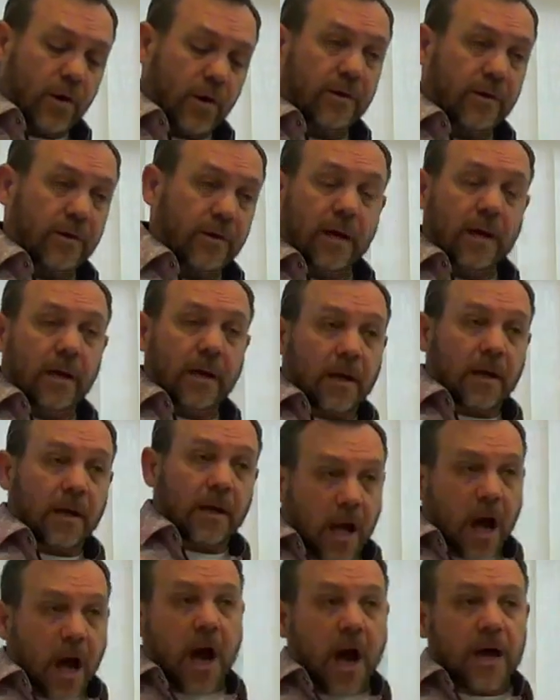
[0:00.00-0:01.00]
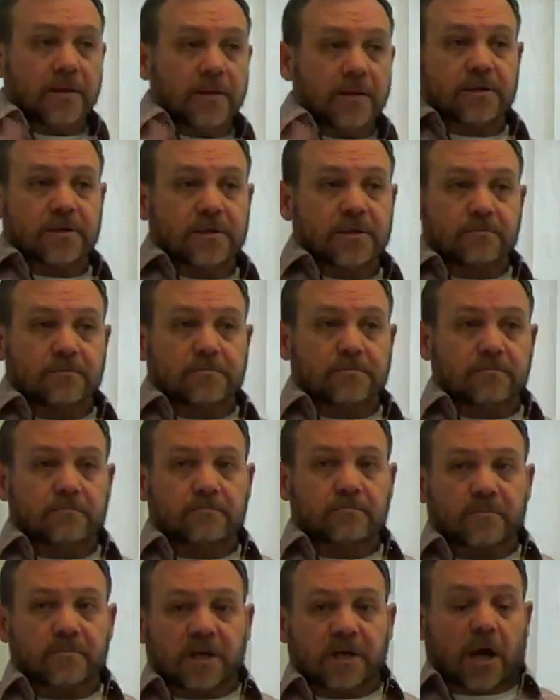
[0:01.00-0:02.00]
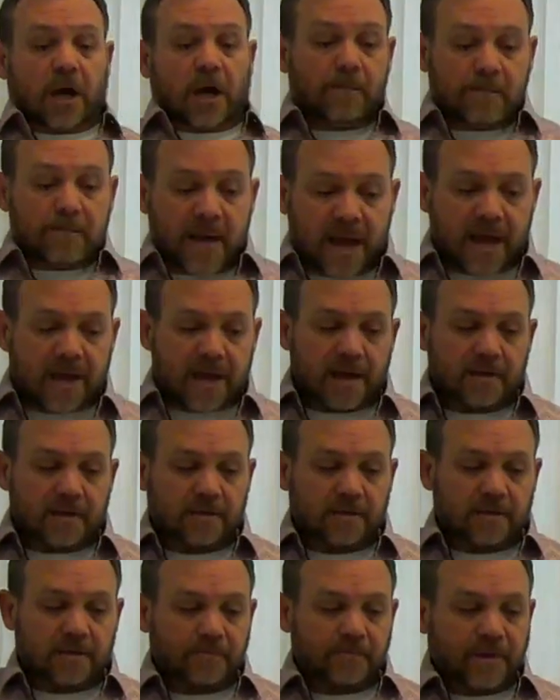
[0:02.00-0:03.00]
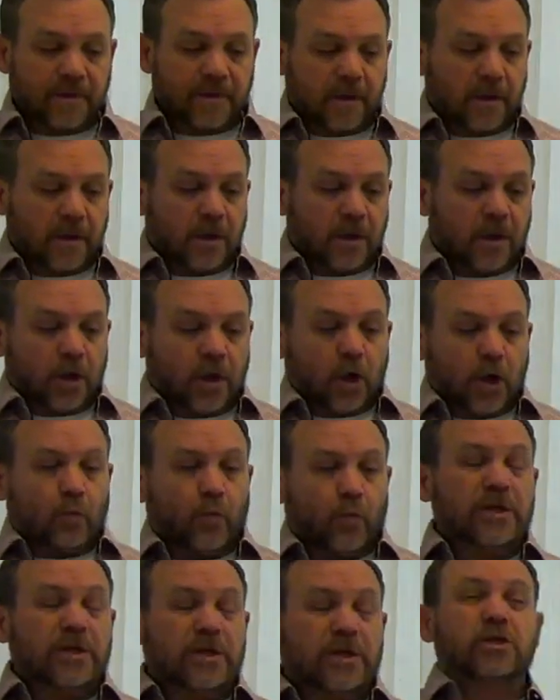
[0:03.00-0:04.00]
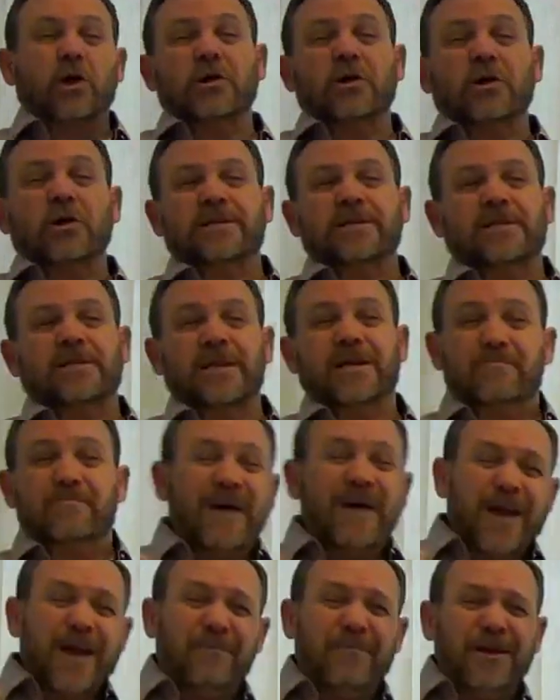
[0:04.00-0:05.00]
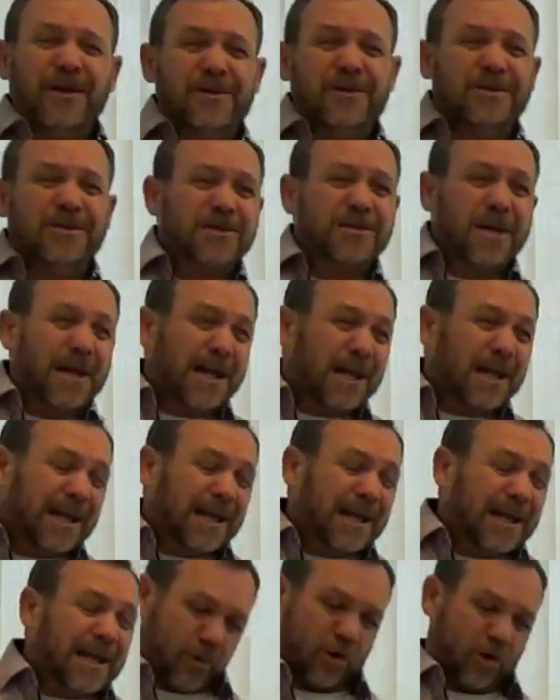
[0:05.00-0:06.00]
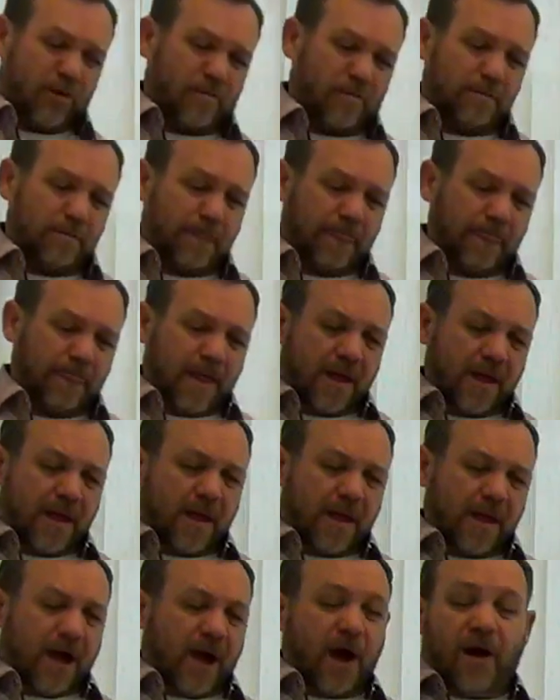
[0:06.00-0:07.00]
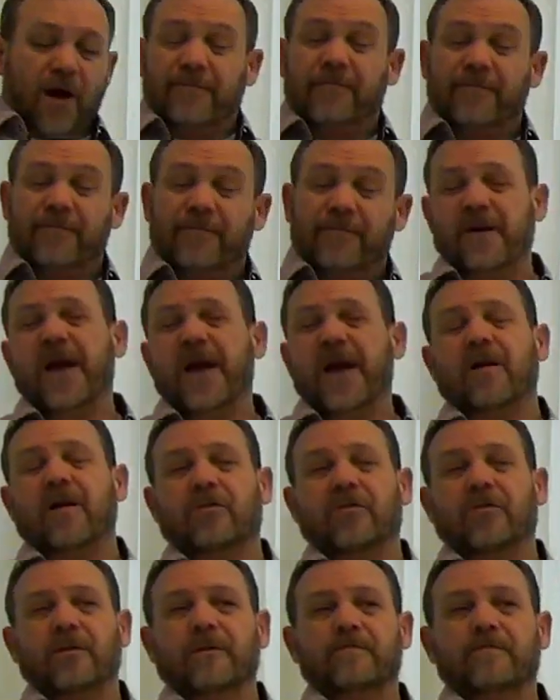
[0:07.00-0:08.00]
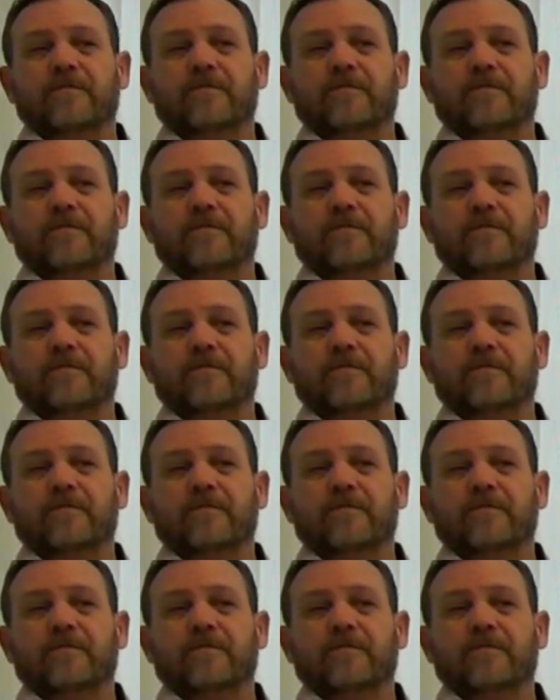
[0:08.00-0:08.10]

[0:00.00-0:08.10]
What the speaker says: on God's command, we start to see maybe just a glimmer of faith